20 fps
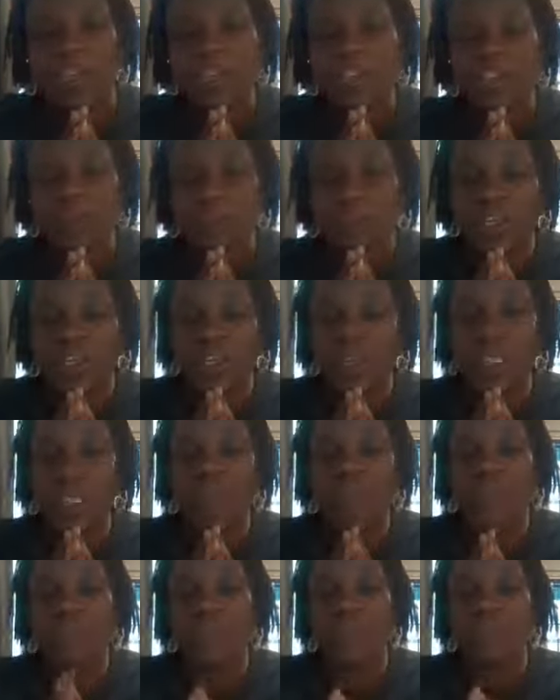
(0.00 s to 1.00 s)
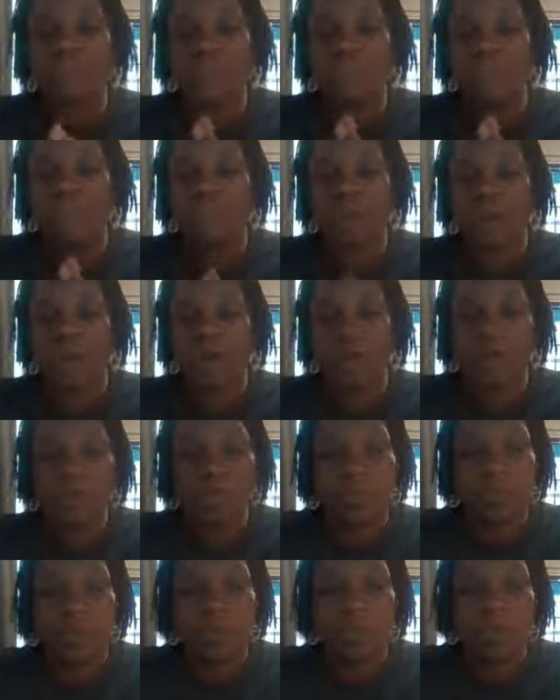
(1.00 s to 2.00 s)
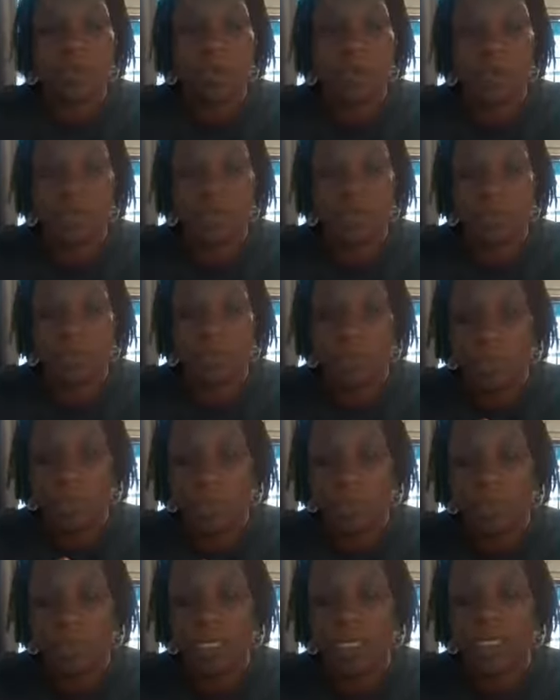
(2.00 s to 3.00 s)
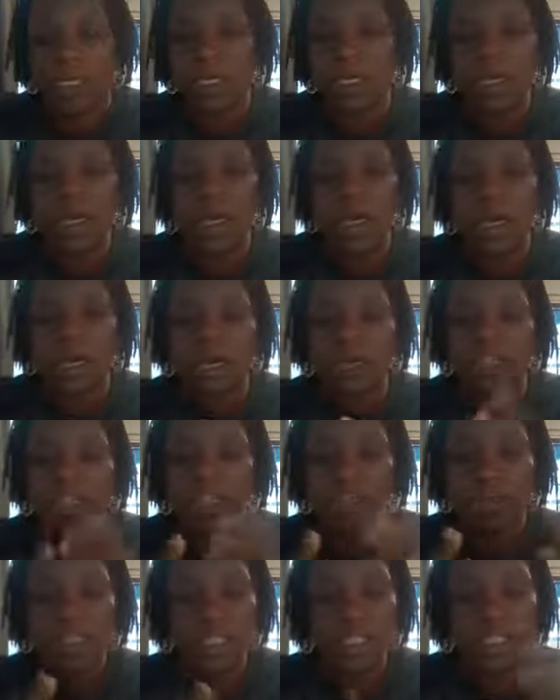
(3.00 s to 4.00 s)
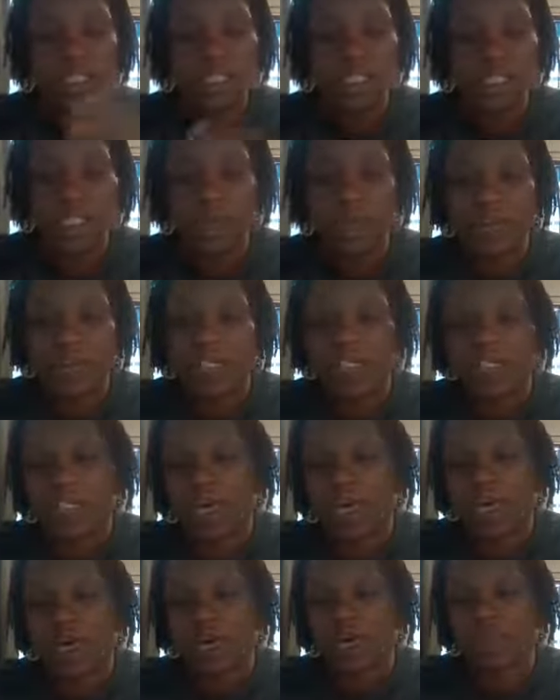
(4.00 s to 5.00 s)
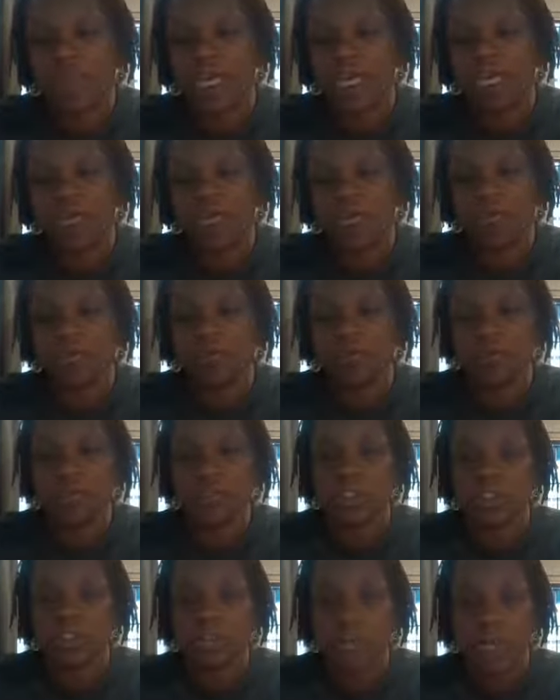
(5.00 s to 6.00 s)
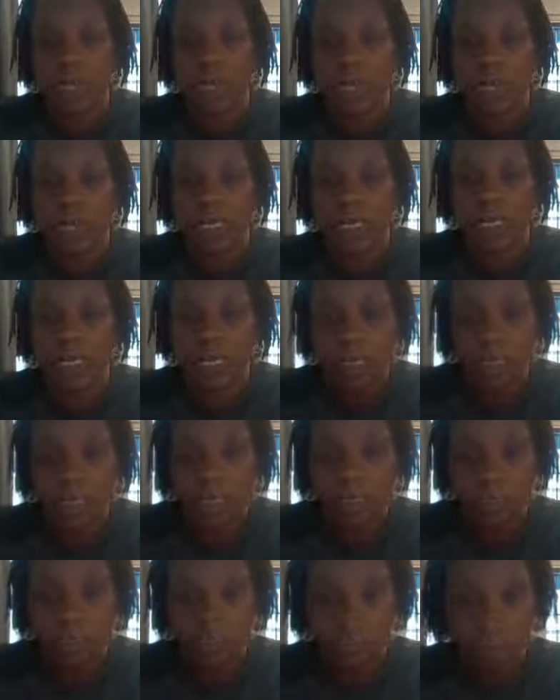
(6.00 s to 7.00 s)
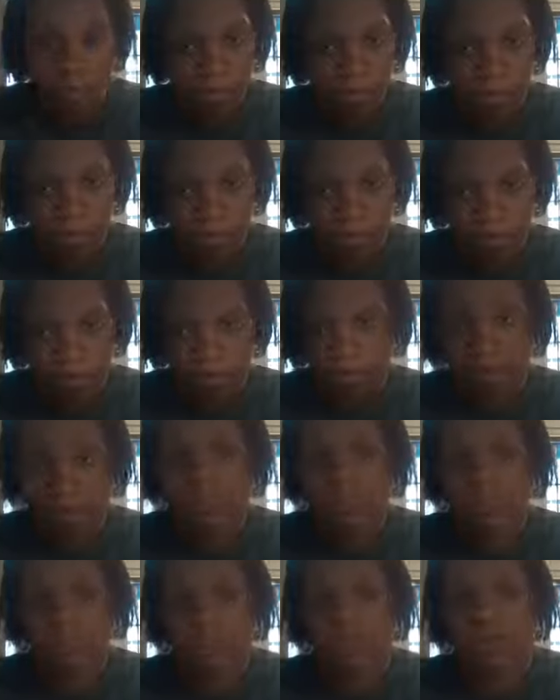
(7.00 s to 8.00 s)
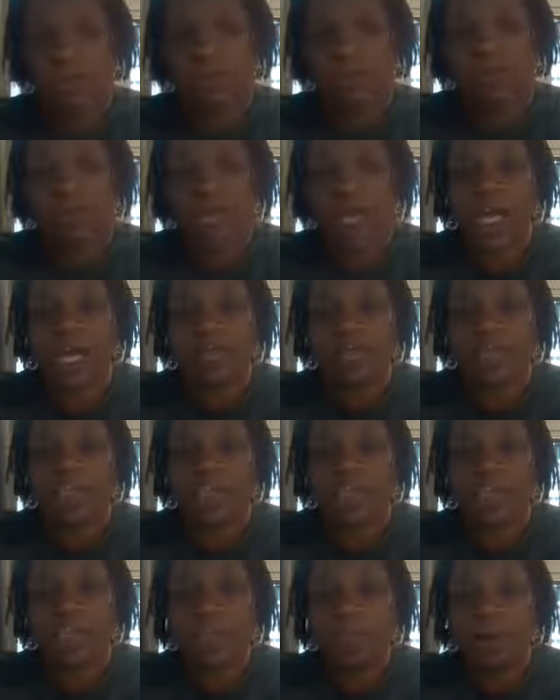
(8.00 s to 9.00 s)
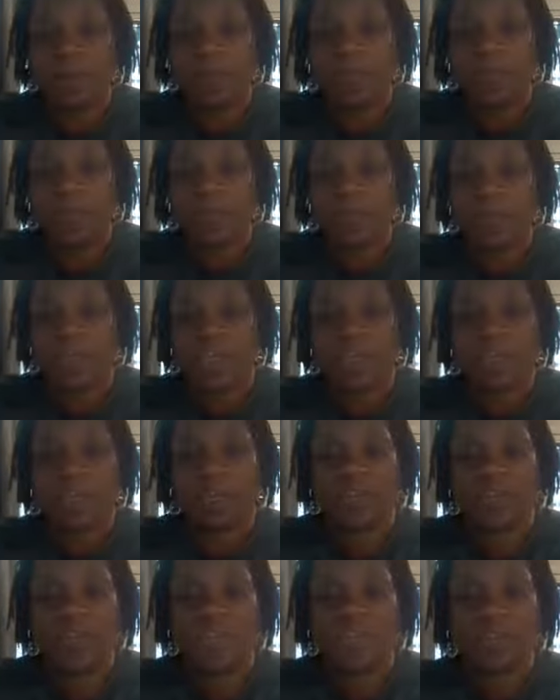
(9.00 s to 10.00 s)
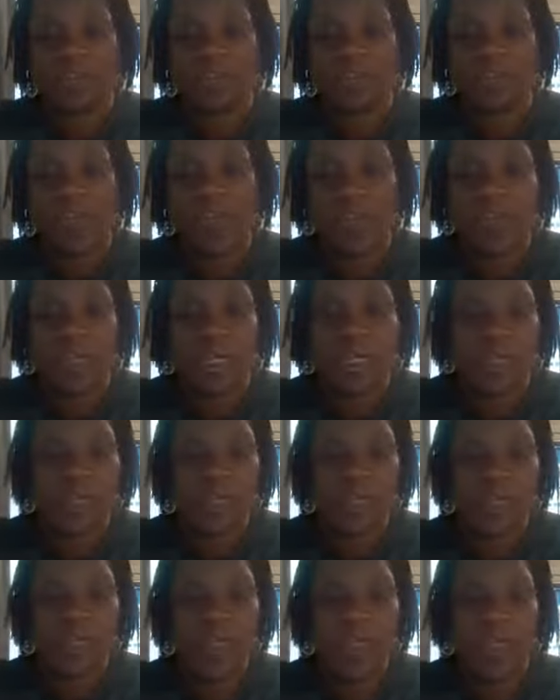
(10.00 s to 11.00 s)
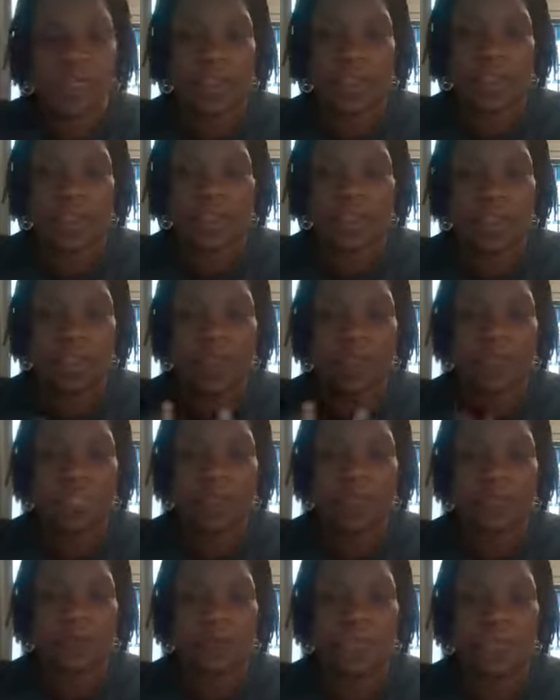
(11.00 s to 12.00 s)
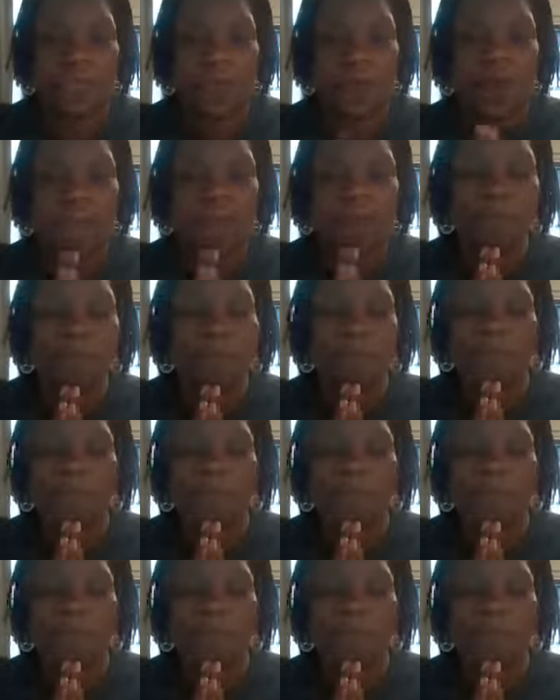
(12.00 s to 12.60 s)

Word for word: just want to say thank you to all of you who are supporting me. Uh, Kamisha Stevens, um, thank you for supporting me out of Compton there. Uh, thank you so much for that. That's my best friend, y'all